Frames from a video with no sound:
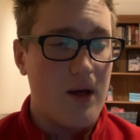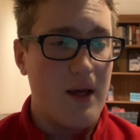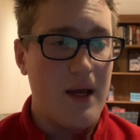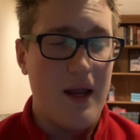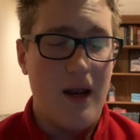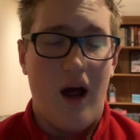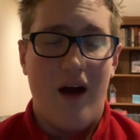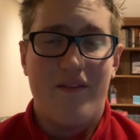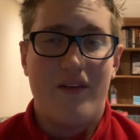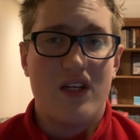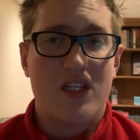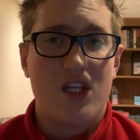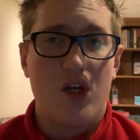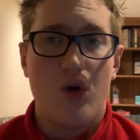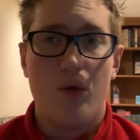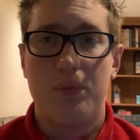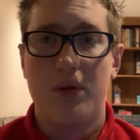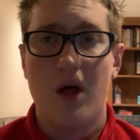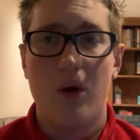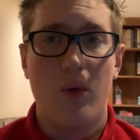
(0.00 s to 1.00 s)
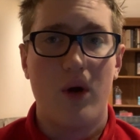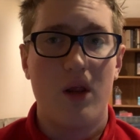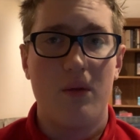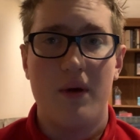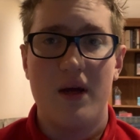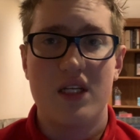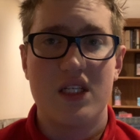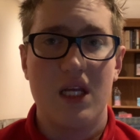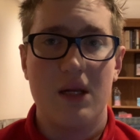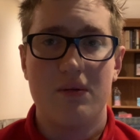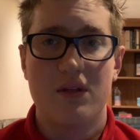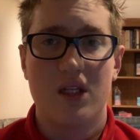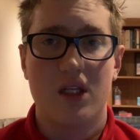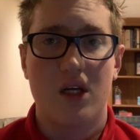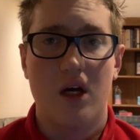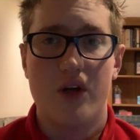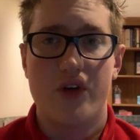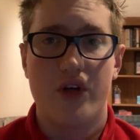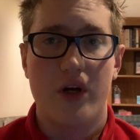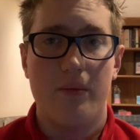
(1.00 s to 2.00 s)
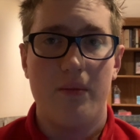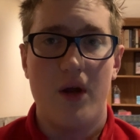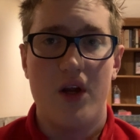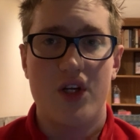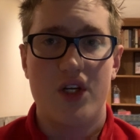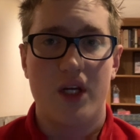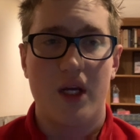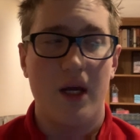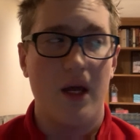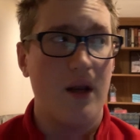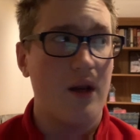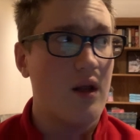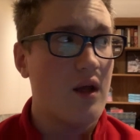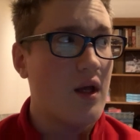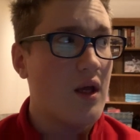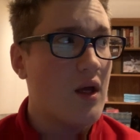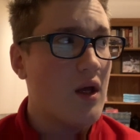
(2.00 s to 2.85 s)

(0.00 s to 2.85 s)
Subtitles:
And obviously, we played one of the best teams in the country in Michigan.